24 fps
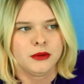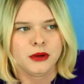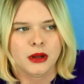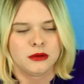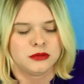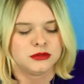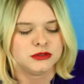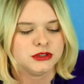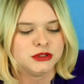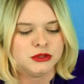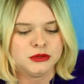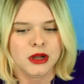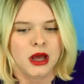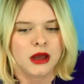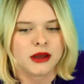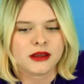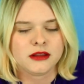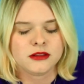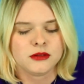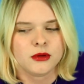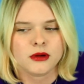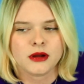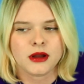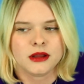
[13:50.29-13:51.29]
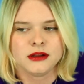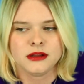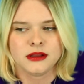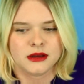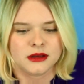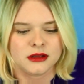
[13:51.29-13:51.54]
Do not get the wrong idea.